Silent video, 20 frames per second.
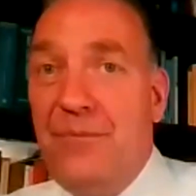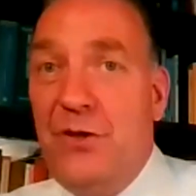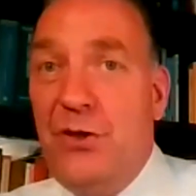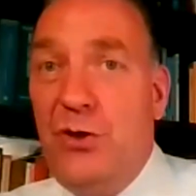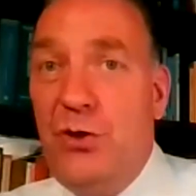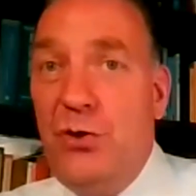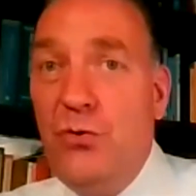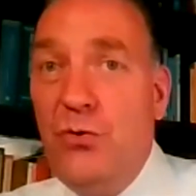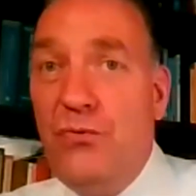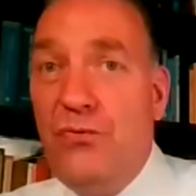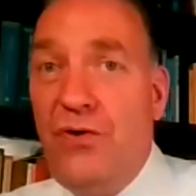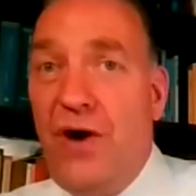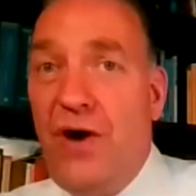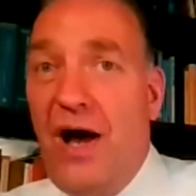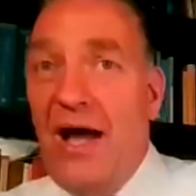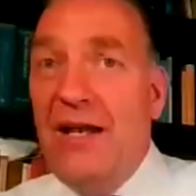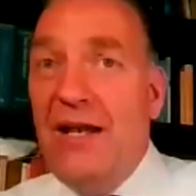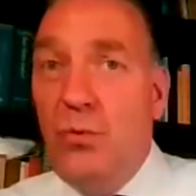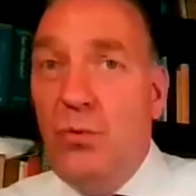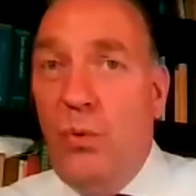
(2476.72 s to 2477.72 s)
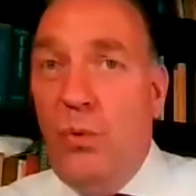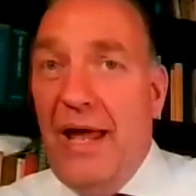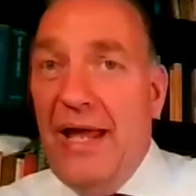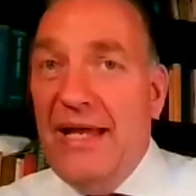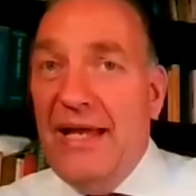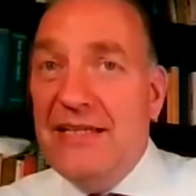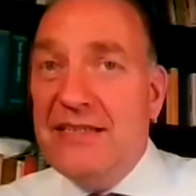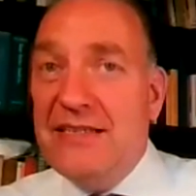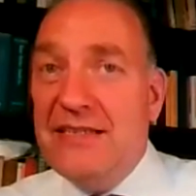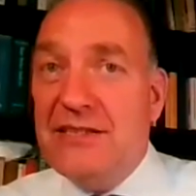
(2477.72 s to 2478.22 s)
you find
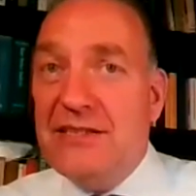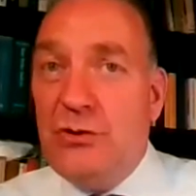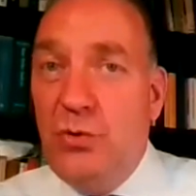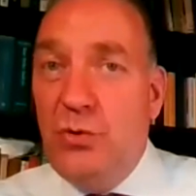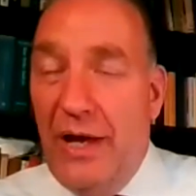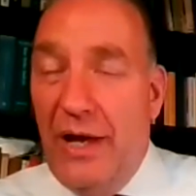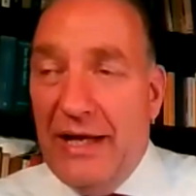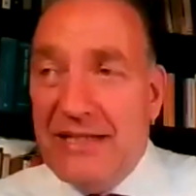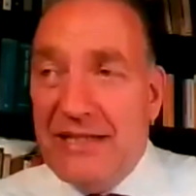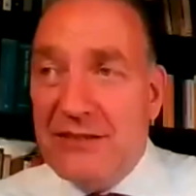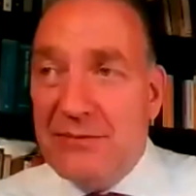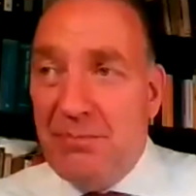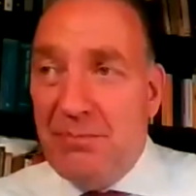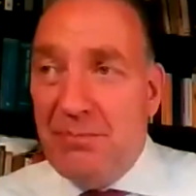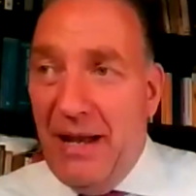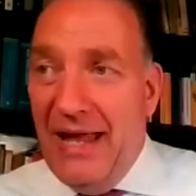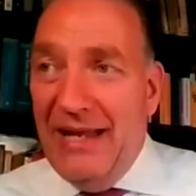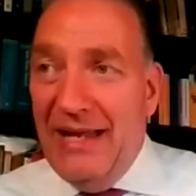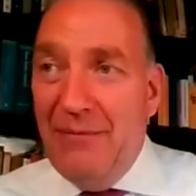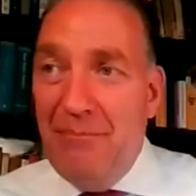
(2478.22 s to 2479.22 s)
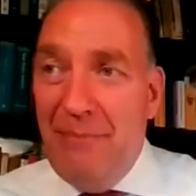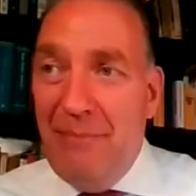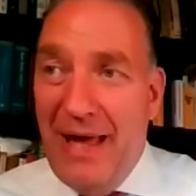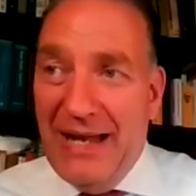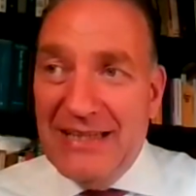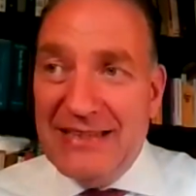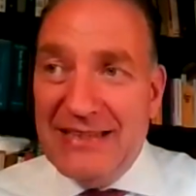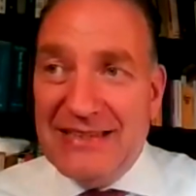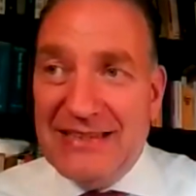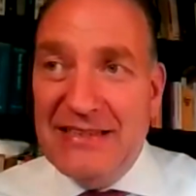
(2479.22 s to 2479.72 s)
ways to explain
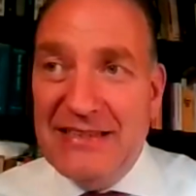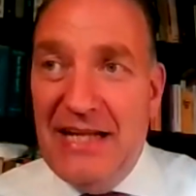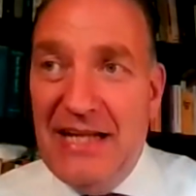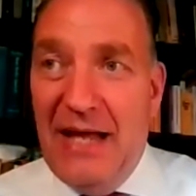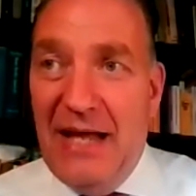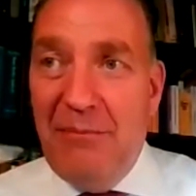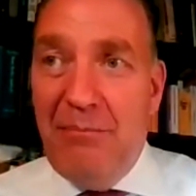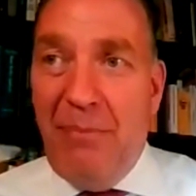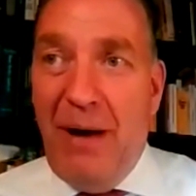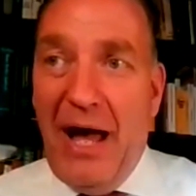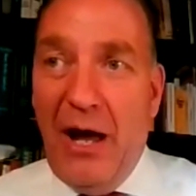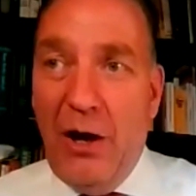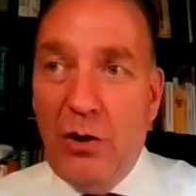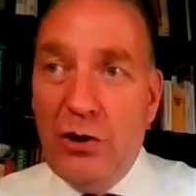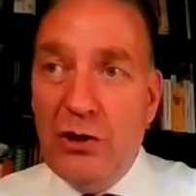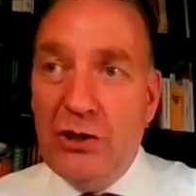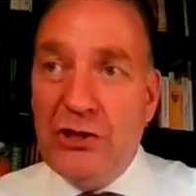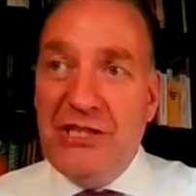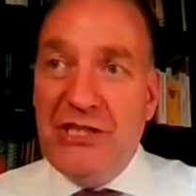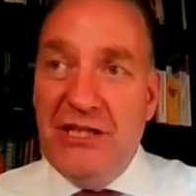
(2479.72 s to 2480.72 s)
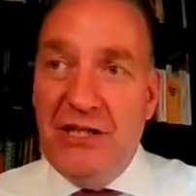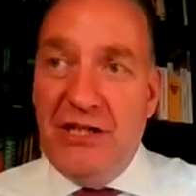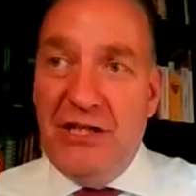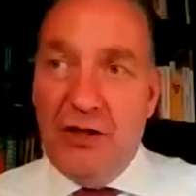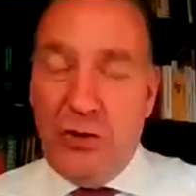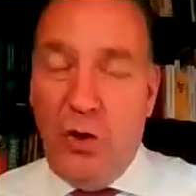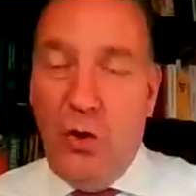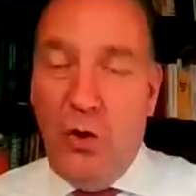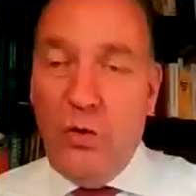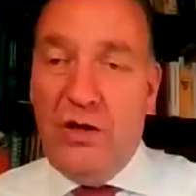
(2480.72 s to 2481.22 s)
medicine and biology in
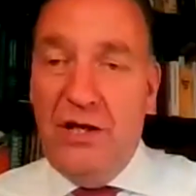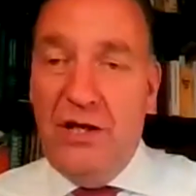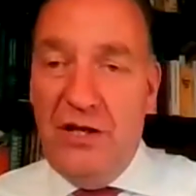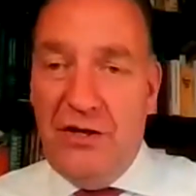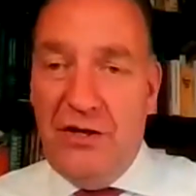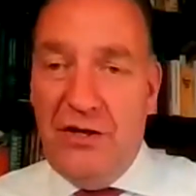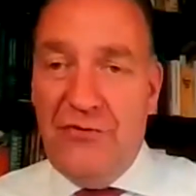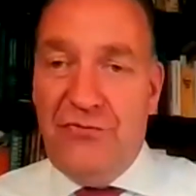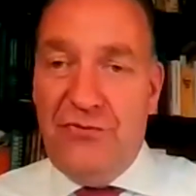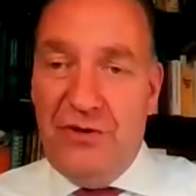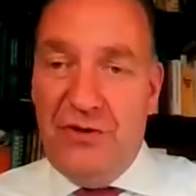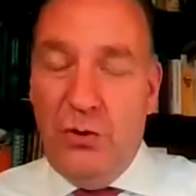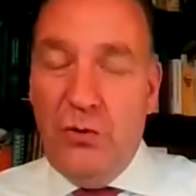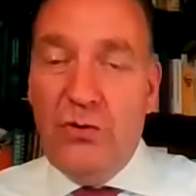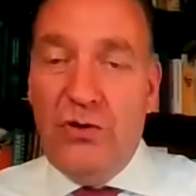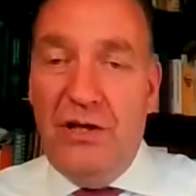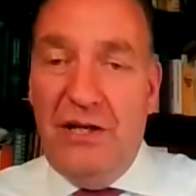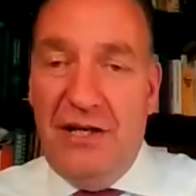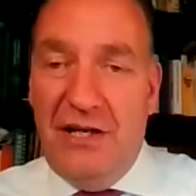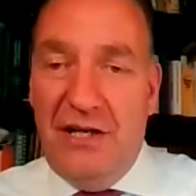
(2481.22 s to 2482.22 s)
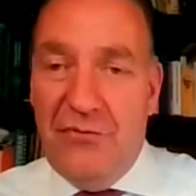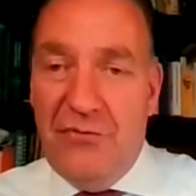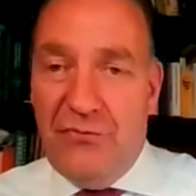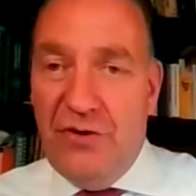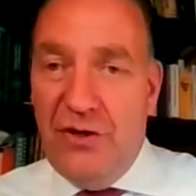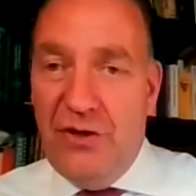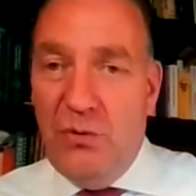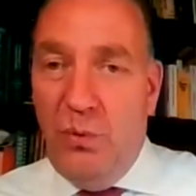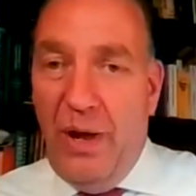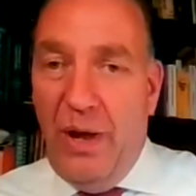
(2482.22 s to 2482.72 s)
a totally
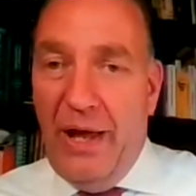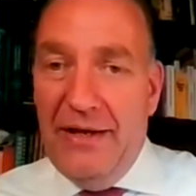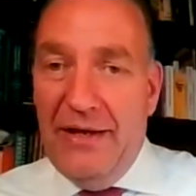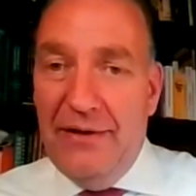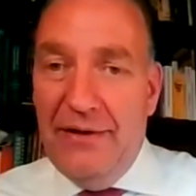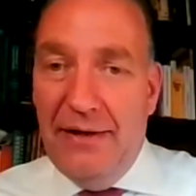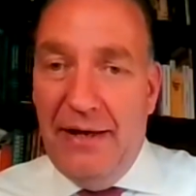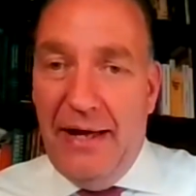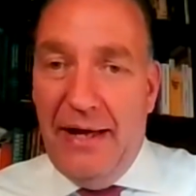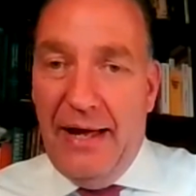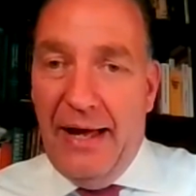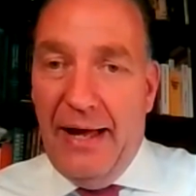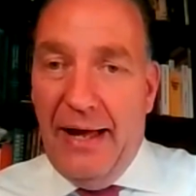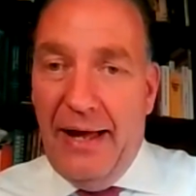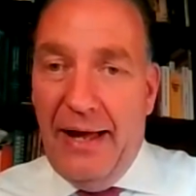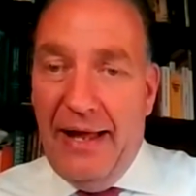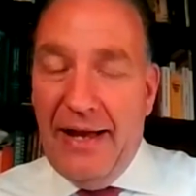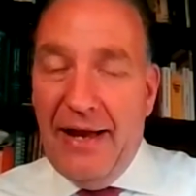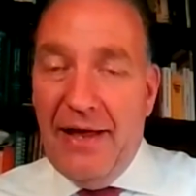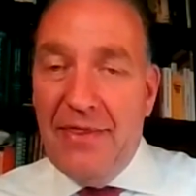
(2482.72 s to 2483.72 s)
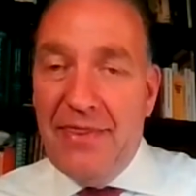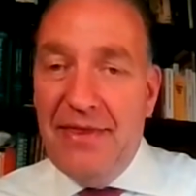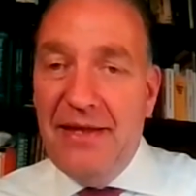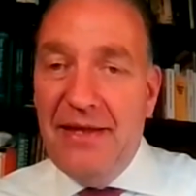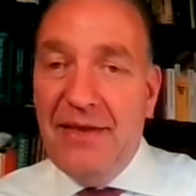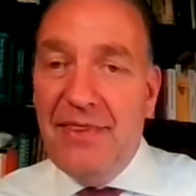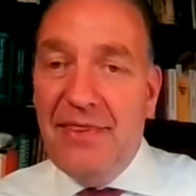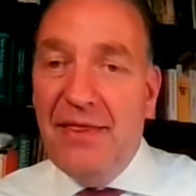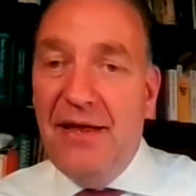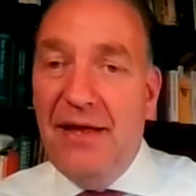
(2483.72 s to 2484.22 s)
different way. And I
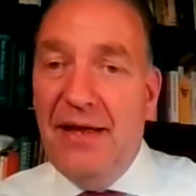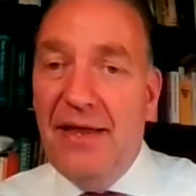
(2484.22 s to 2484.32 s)
think